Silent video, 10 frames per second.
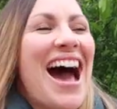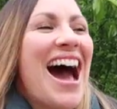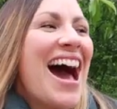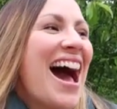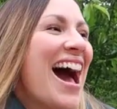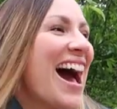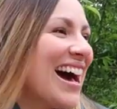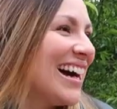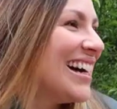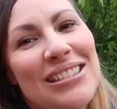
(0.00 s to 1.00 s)

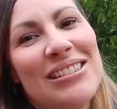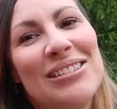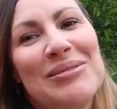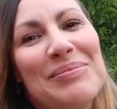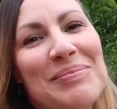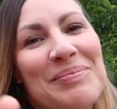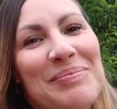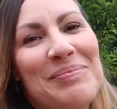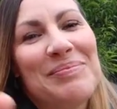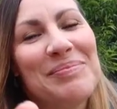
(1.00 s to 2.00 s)

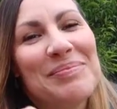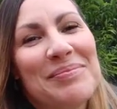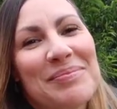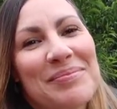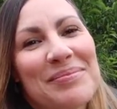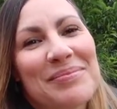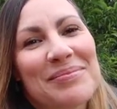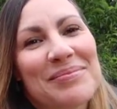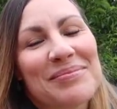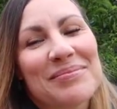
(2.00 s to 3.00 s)

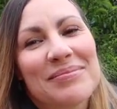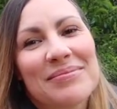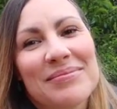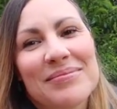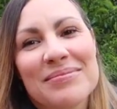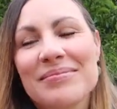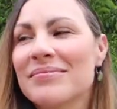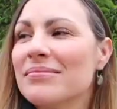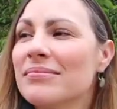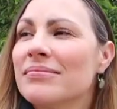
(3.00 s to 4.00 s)

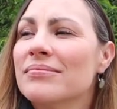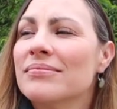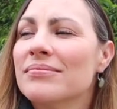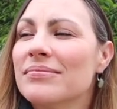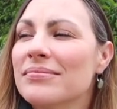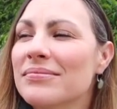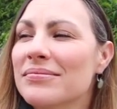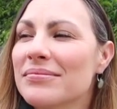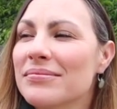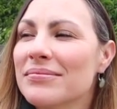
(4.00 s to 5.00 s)

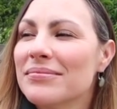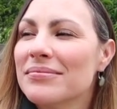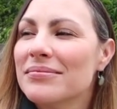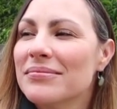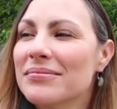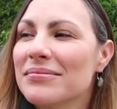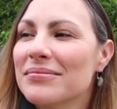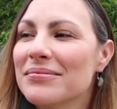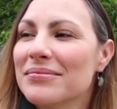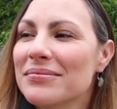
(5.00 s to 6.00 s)

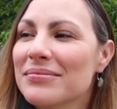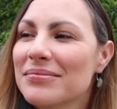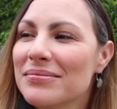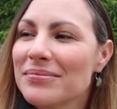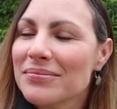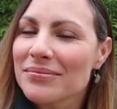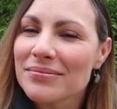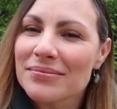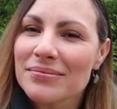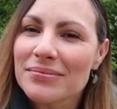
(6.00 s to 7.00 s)

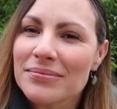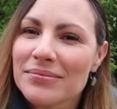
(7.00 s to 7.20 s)
(not speaking)